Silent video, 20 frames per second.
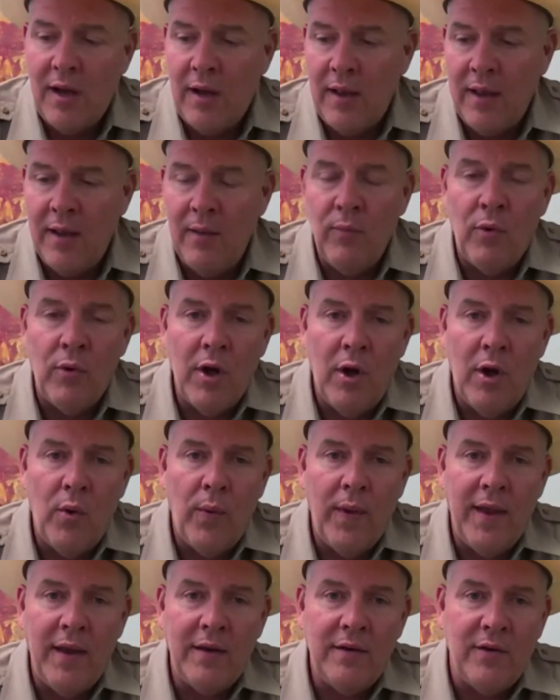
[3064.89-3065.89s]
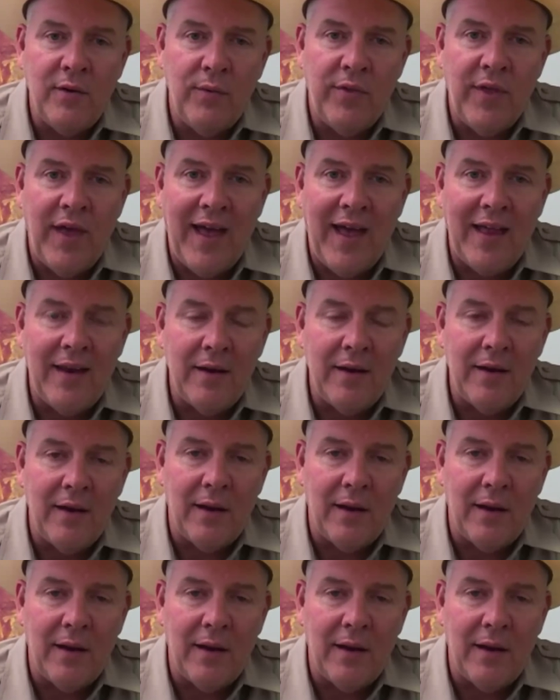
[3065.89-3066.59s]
it will go into that.